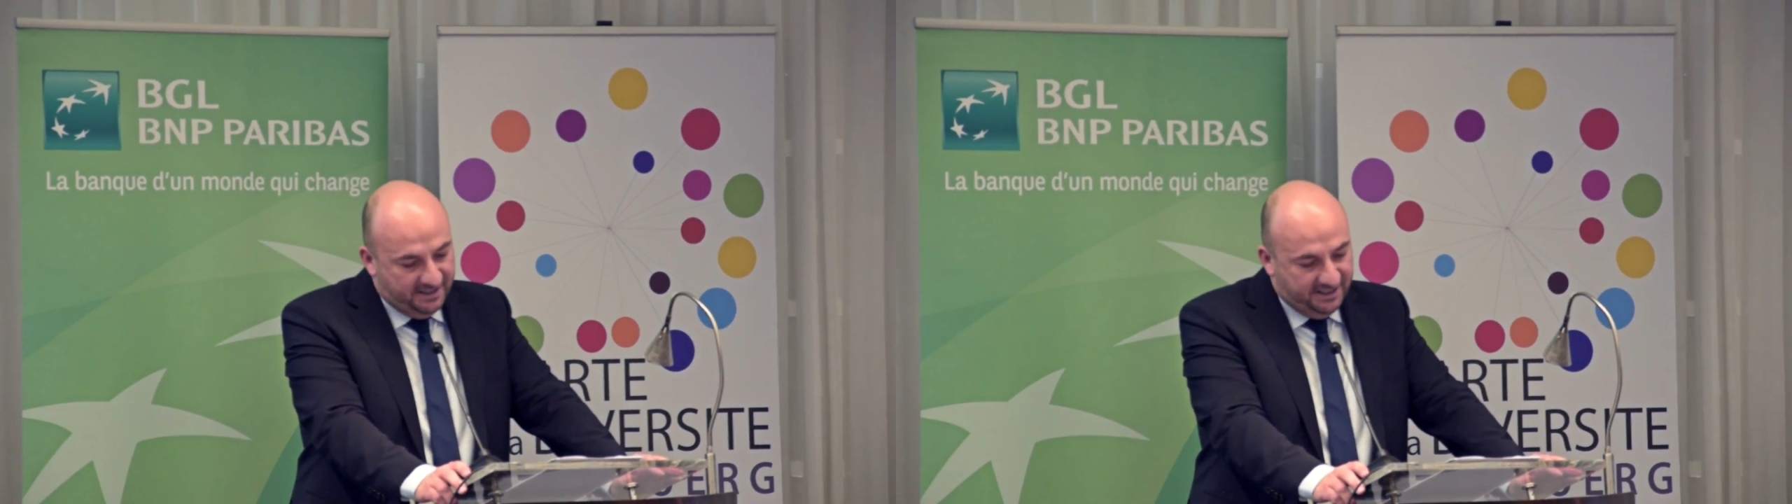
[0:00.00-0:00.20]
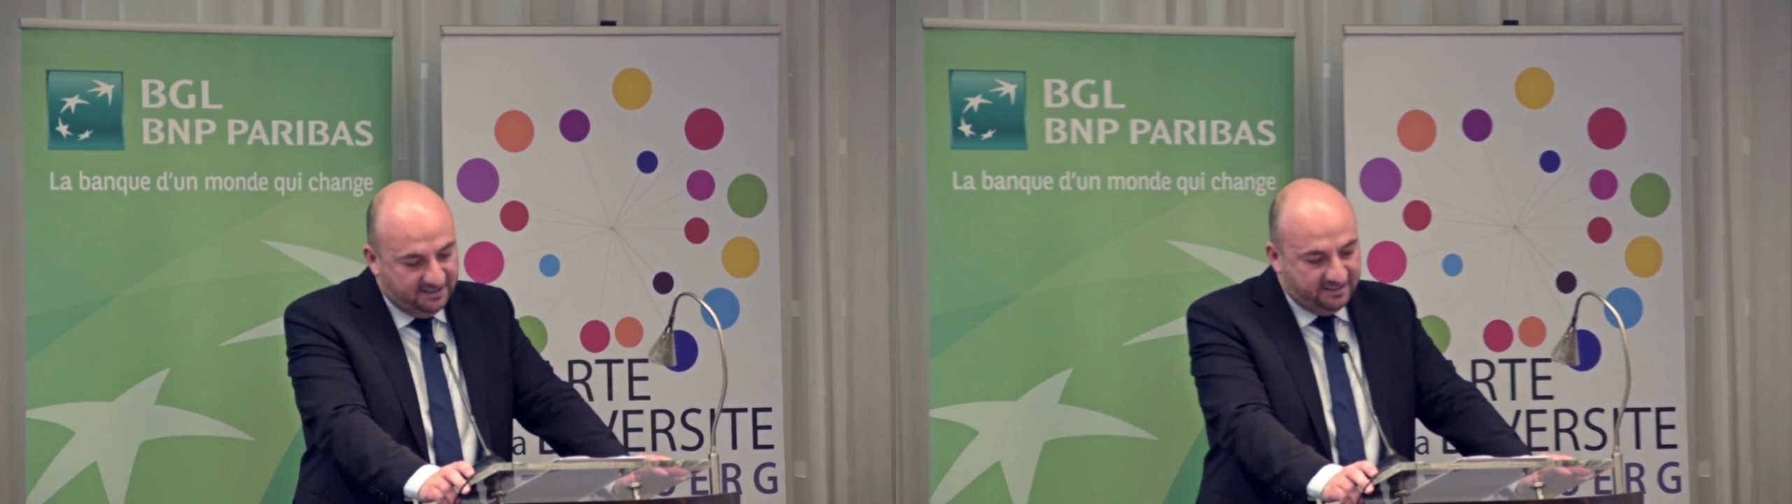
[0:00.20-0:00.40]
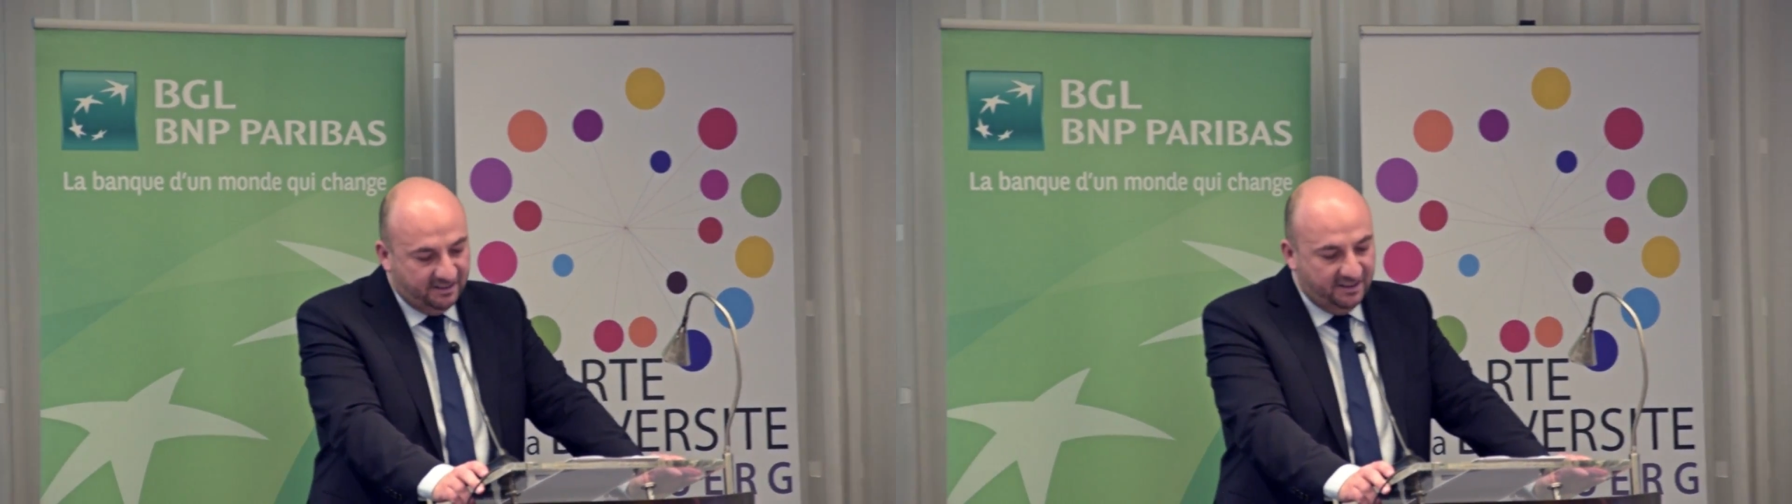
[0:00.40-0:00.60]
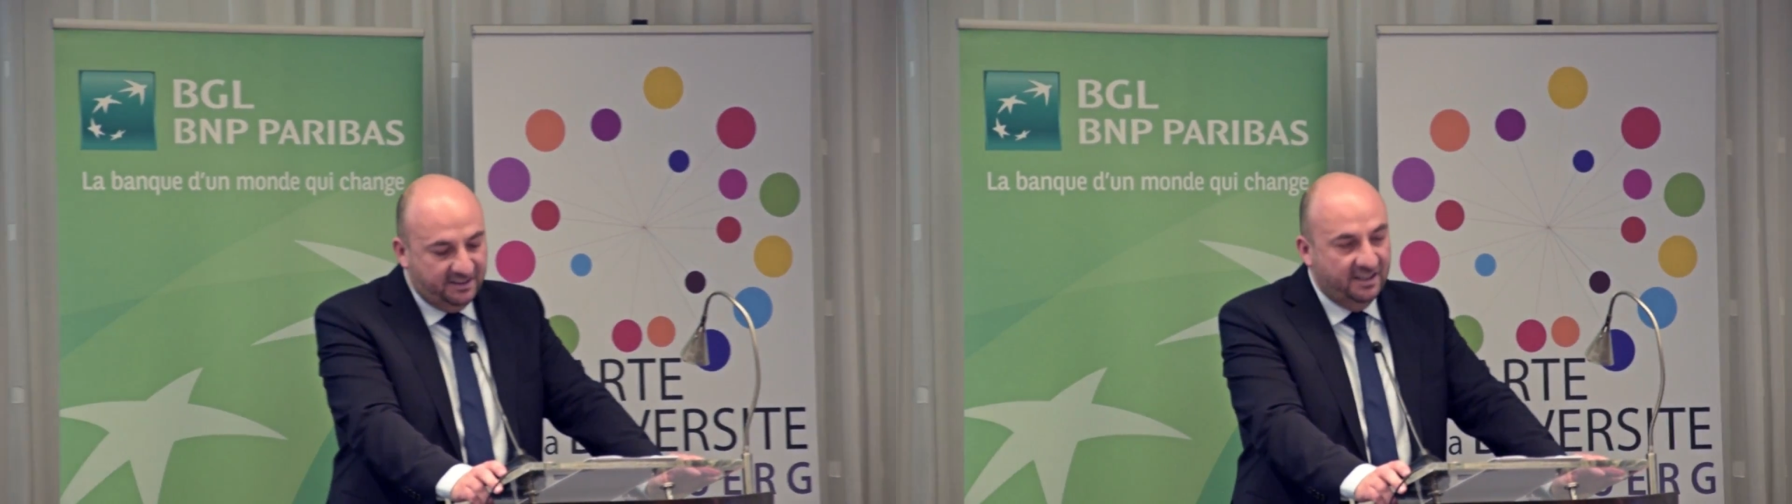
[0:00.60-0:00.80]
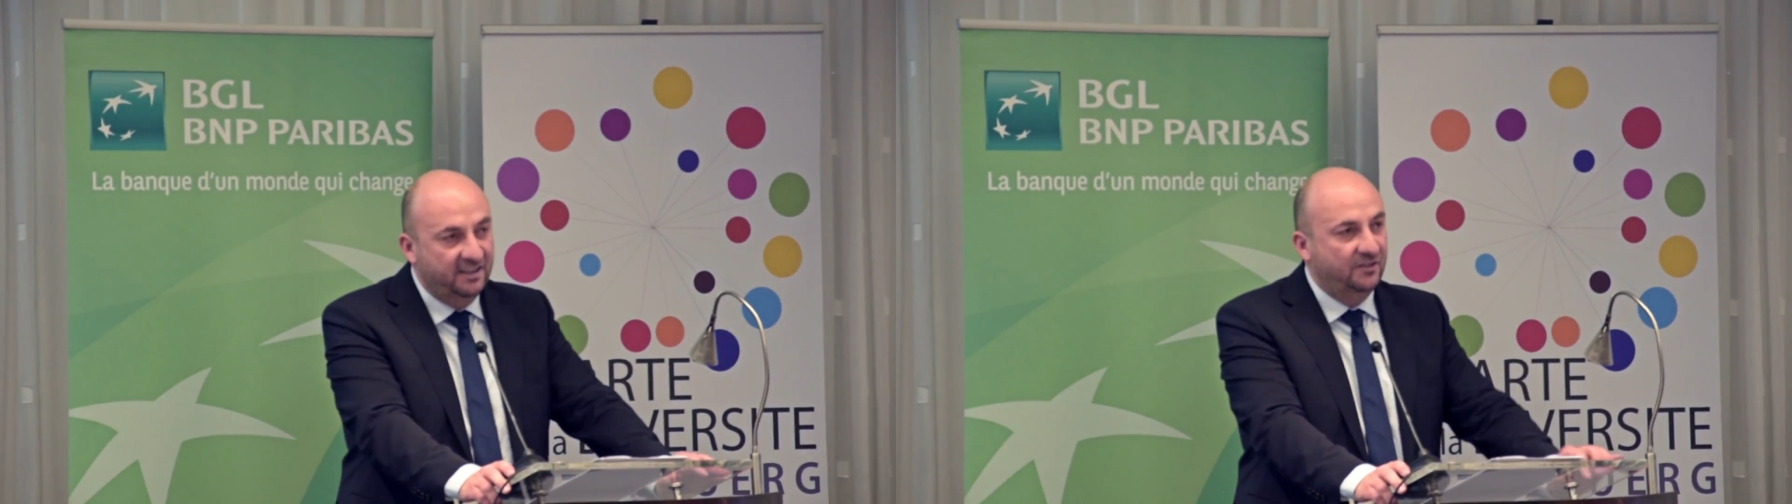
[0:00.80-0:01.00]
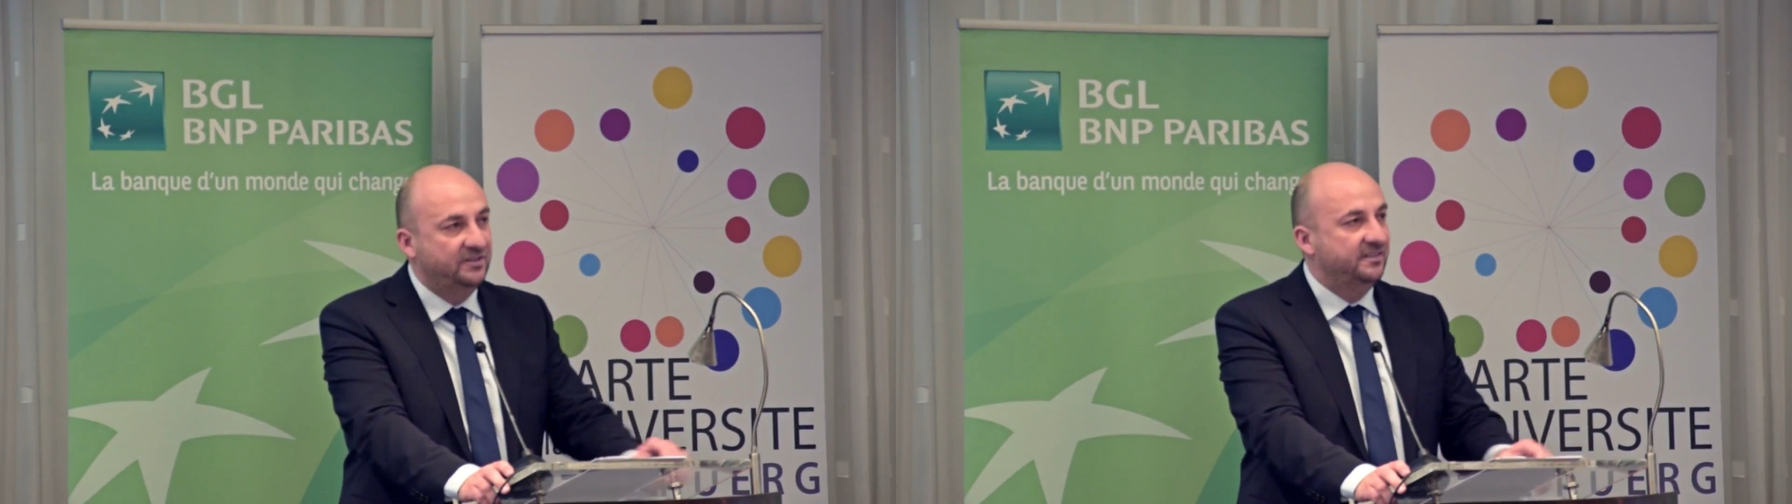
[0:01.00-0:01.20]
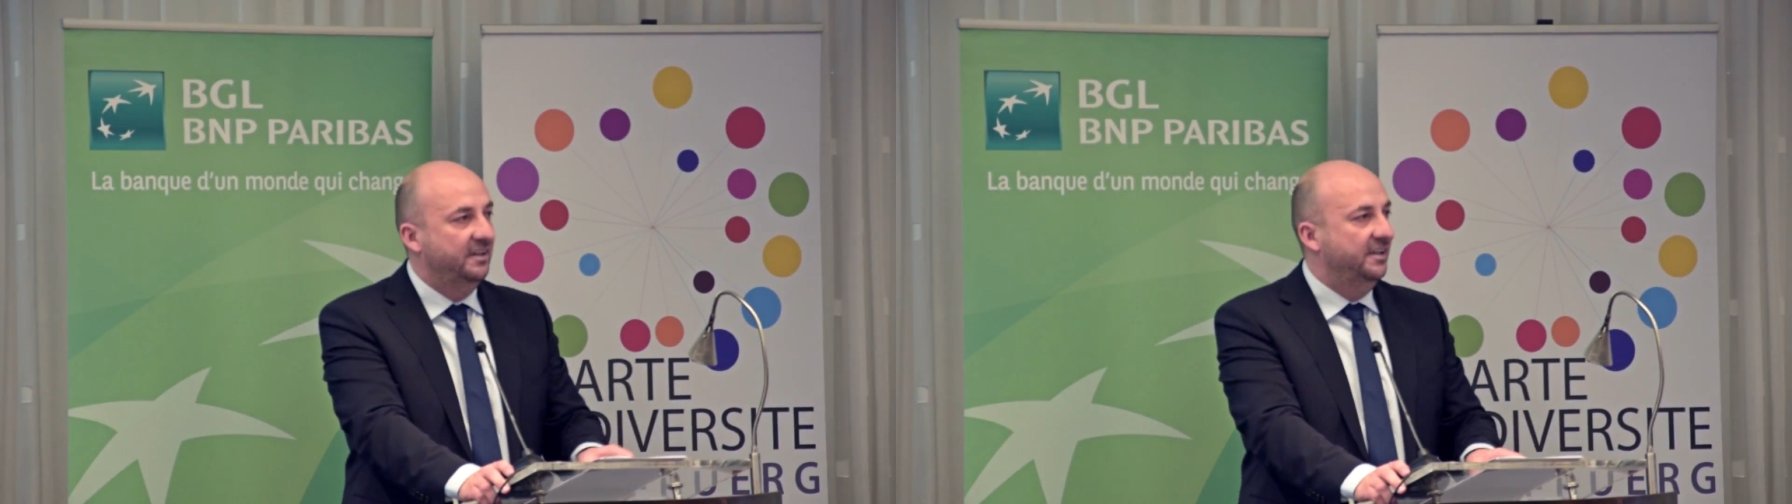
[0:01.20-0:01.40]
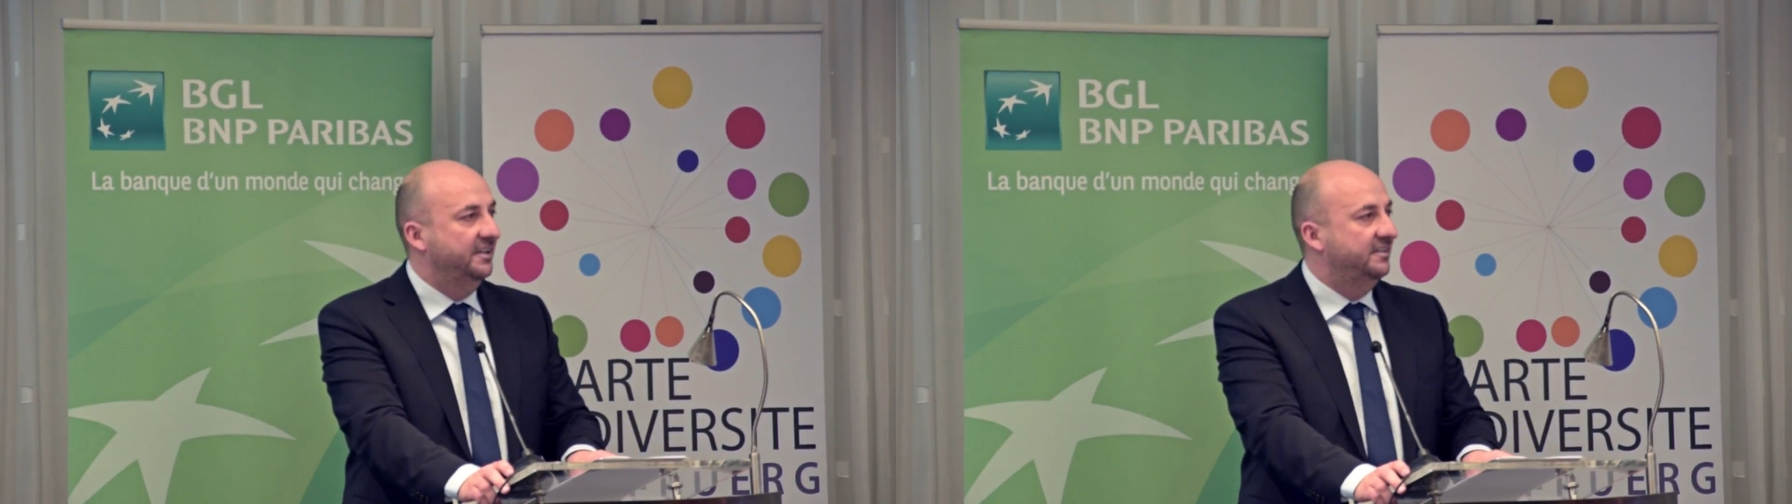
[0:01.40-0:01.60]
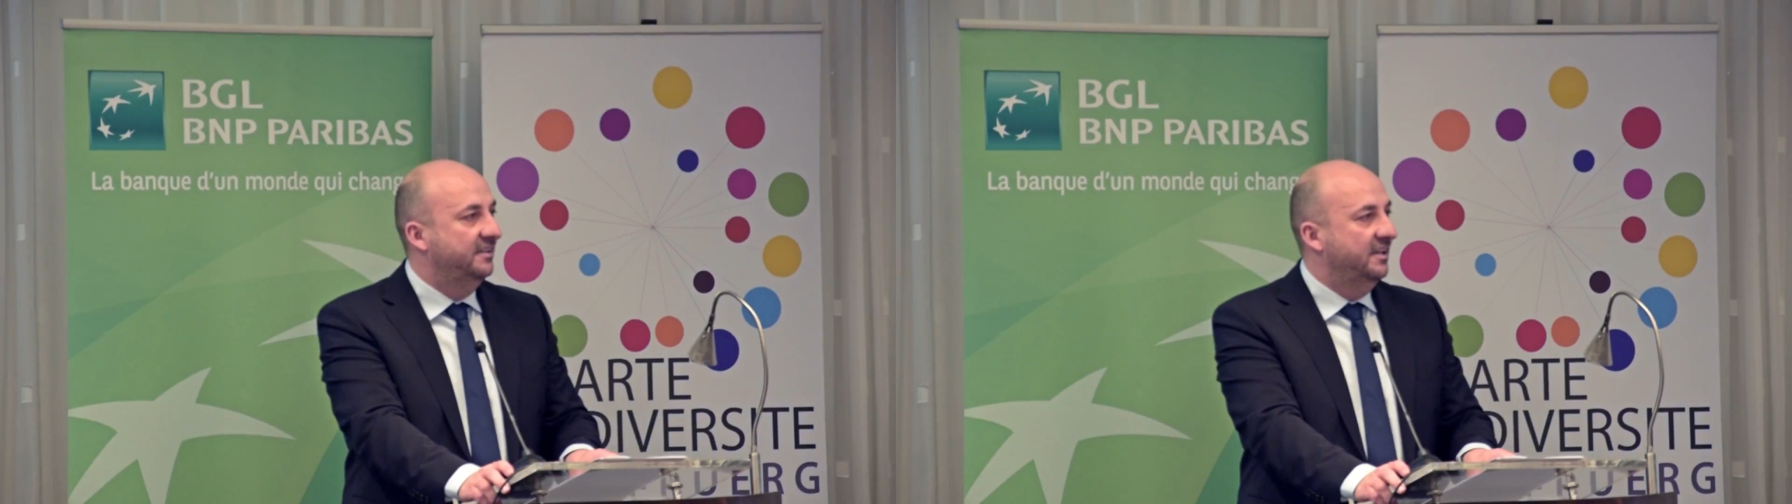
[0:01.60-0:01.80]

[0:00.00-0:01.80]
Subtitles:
inside and outside